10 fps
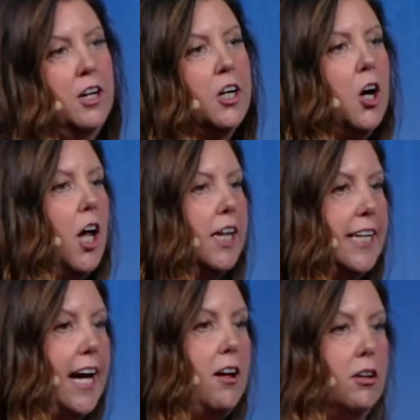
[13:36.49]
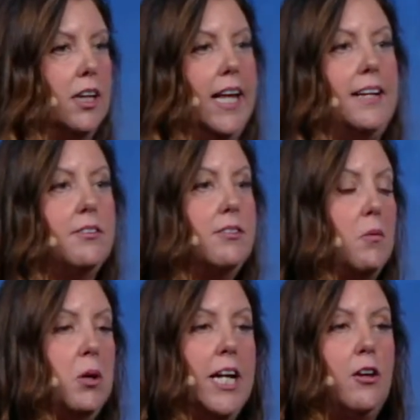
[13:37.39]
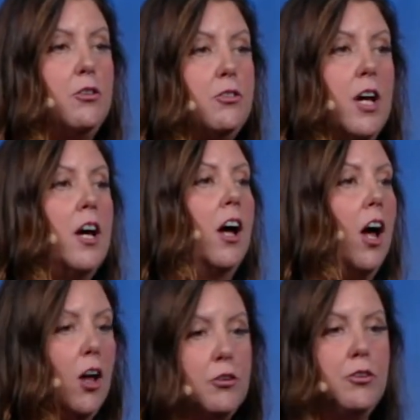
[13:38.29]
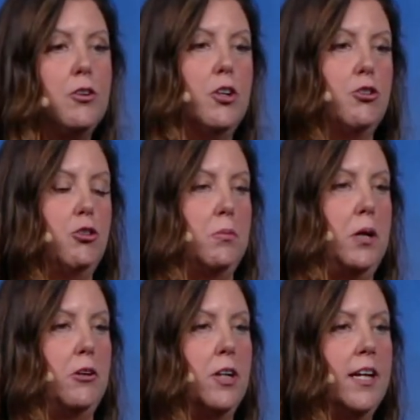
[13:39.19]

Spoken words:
Call it out. Let someone else also contribute.